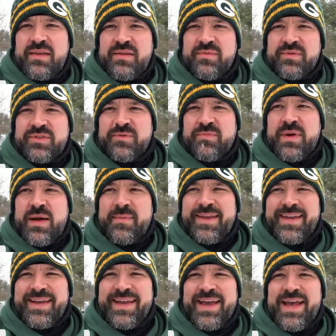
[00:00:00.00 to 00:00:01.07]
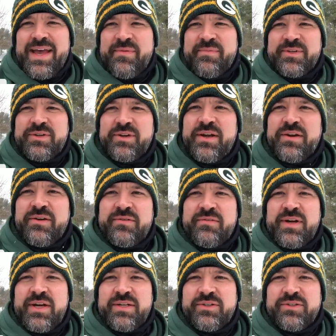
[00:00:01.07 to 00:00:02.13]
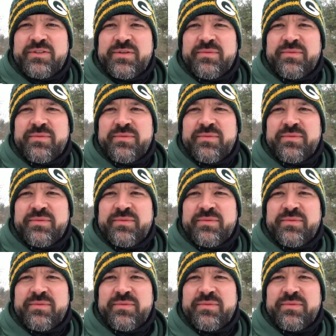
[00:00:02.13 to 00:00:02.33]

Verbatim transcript: Mister Baba Yaga, Mister Aaron Rodgers.